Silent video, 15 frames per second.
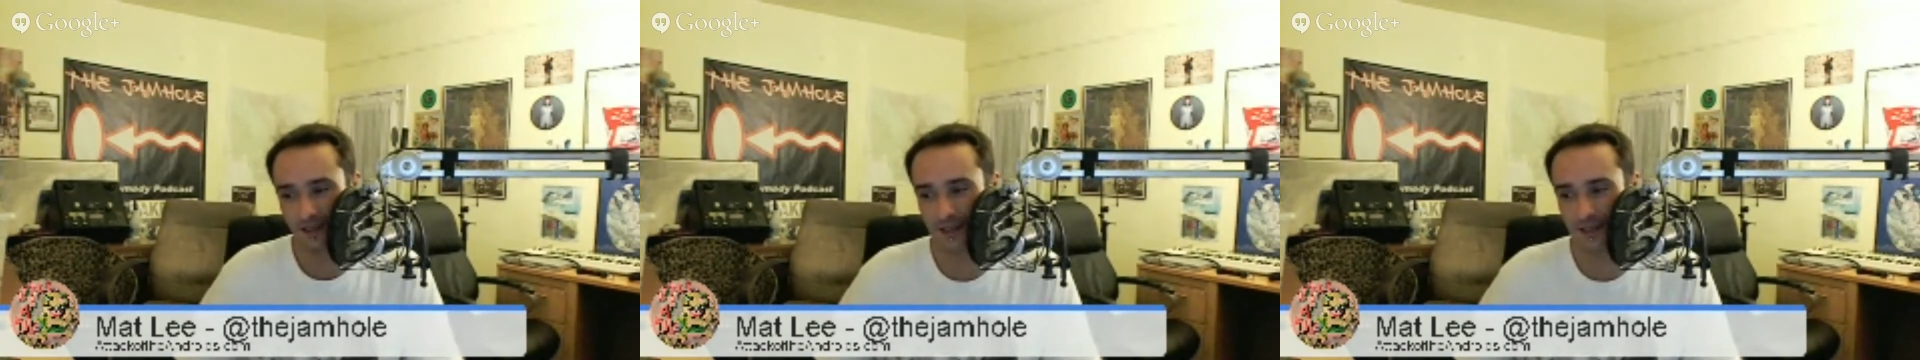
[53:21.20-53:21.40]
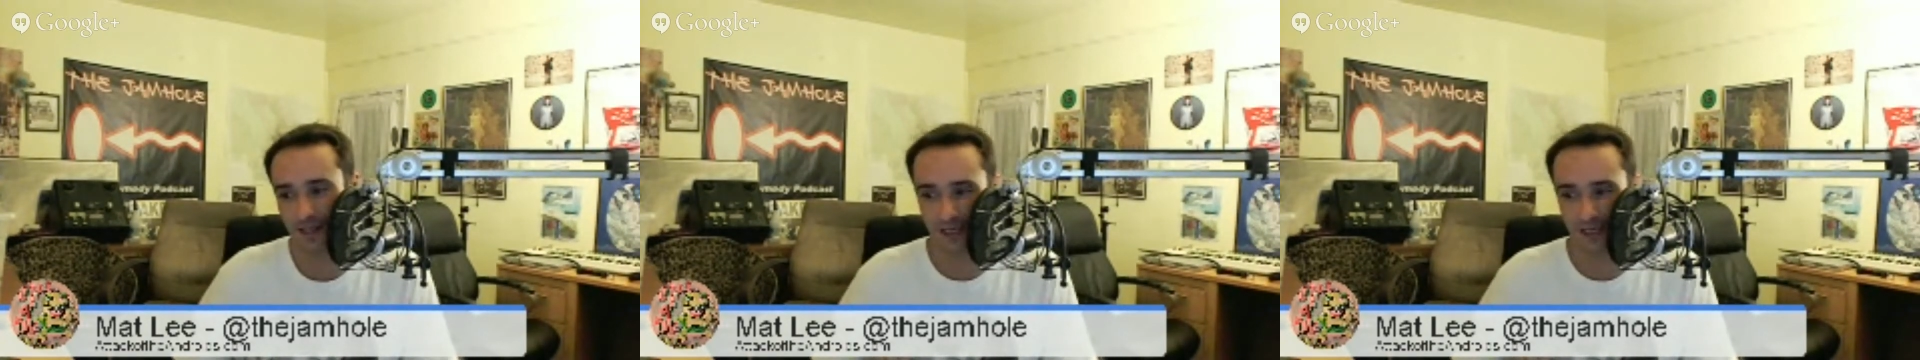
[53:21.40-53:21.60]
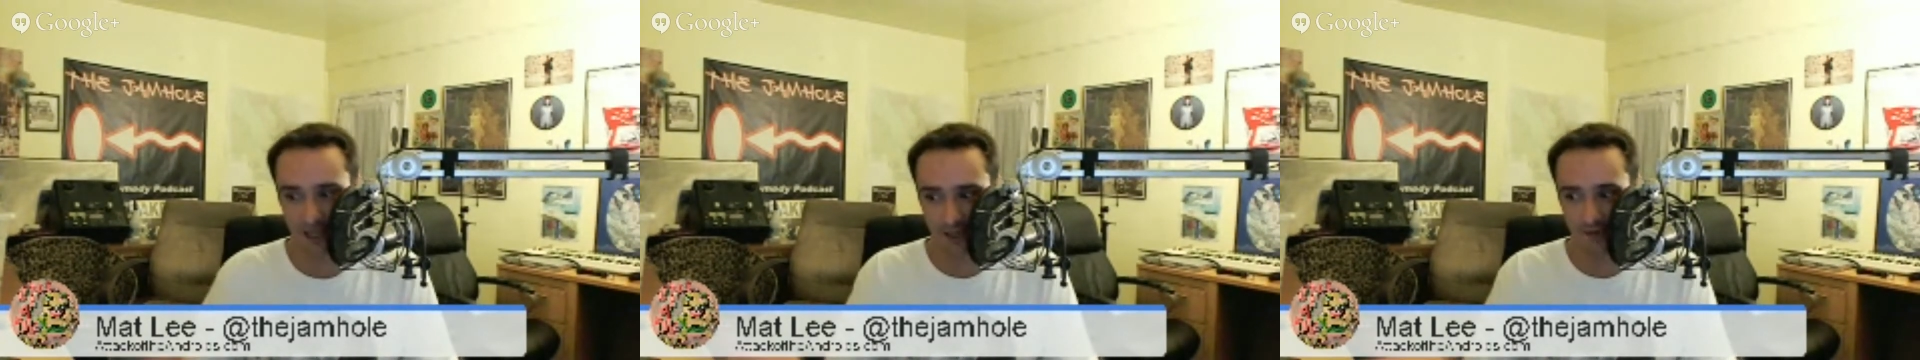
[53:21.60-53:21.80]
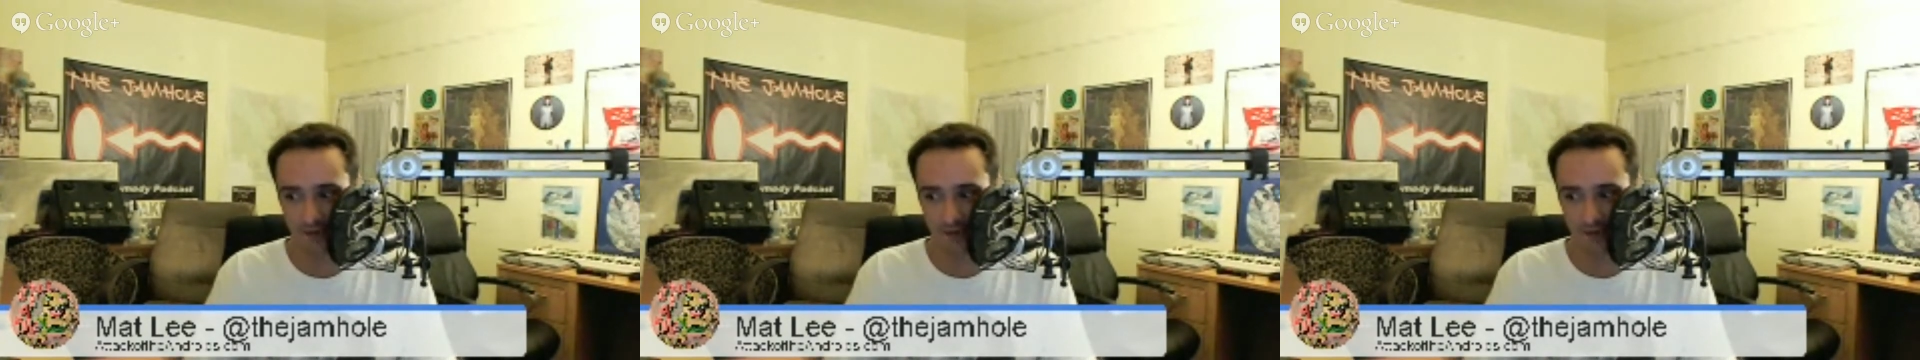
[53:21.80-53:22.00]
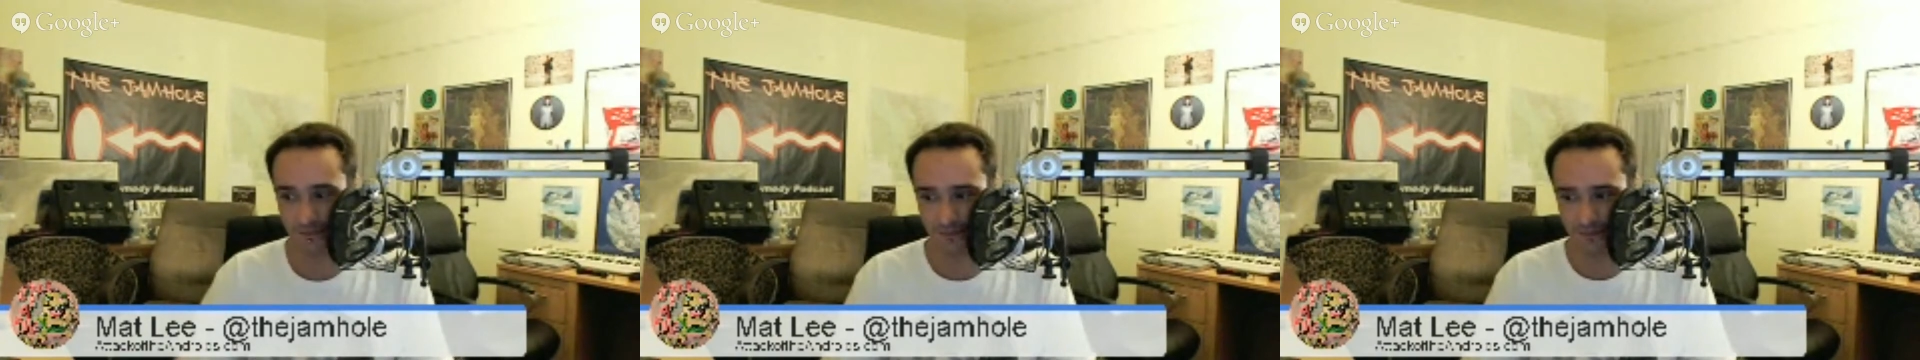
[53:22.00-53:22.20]
to get
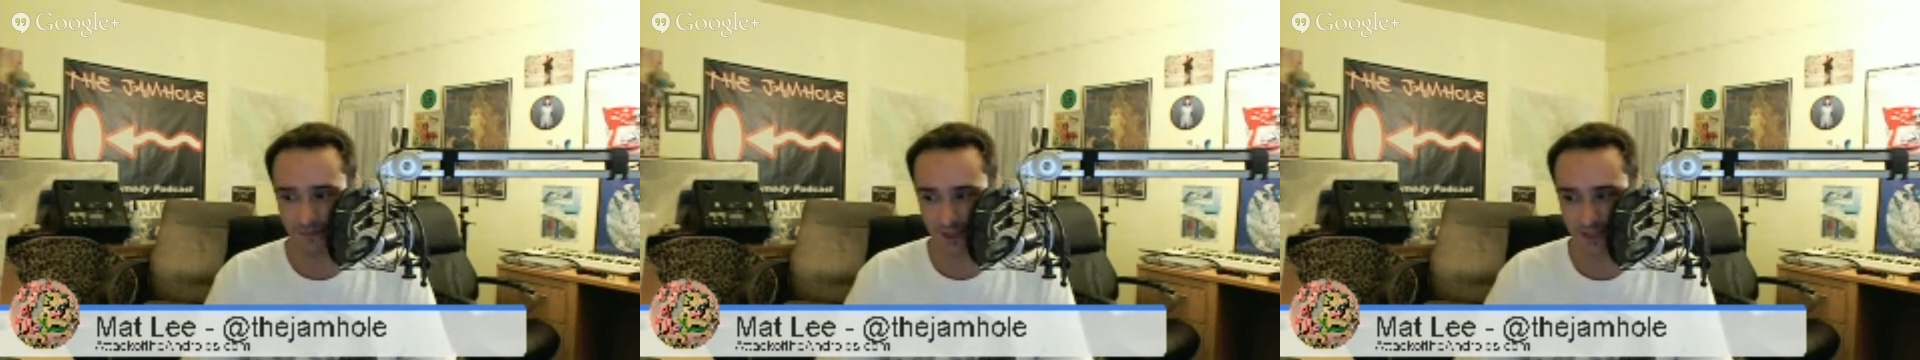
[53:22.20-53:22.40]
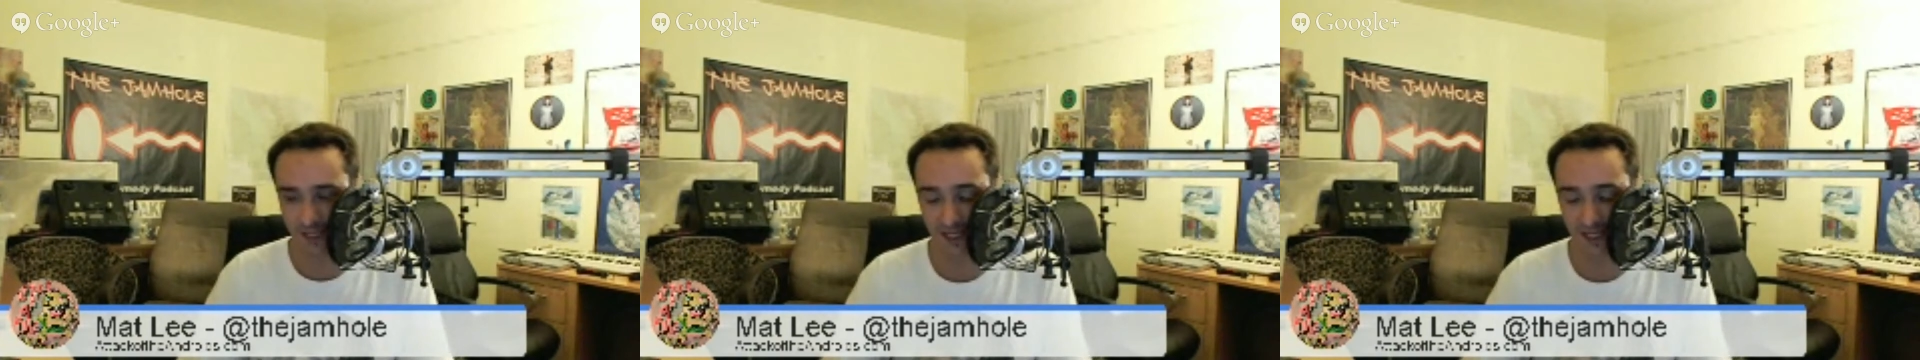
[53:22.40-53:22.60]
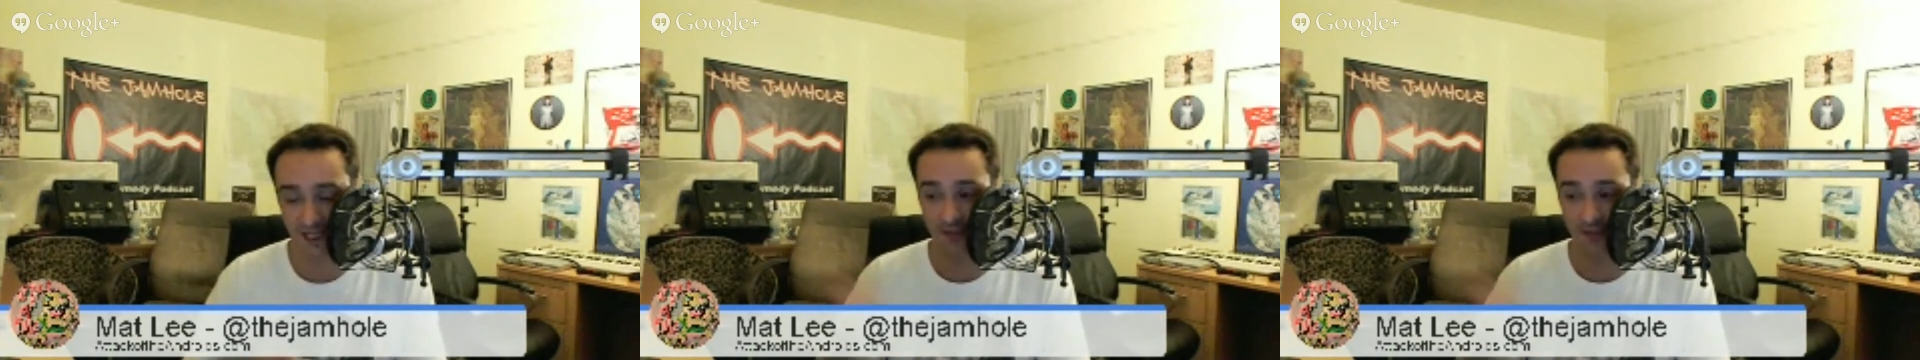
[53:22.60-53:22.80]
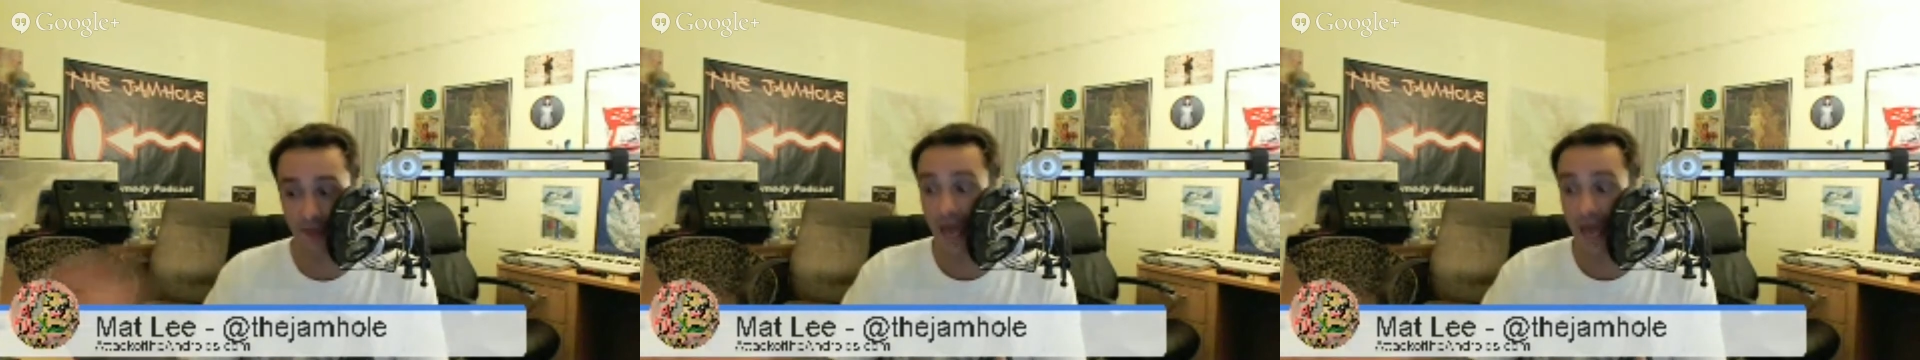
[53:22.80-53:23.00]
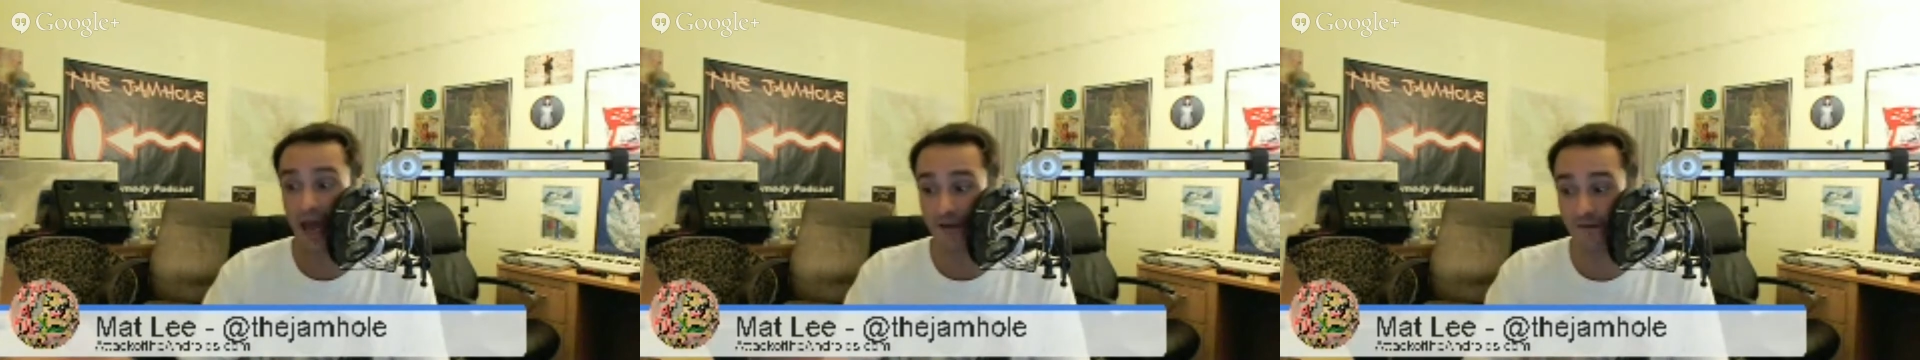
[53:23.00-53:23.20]

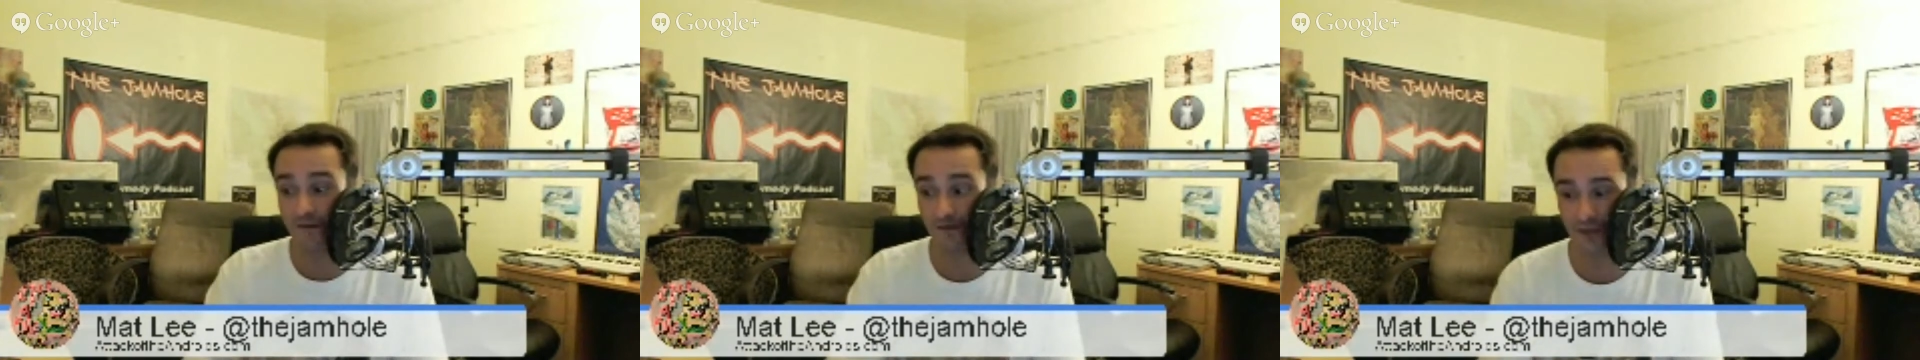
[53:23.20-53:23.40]
that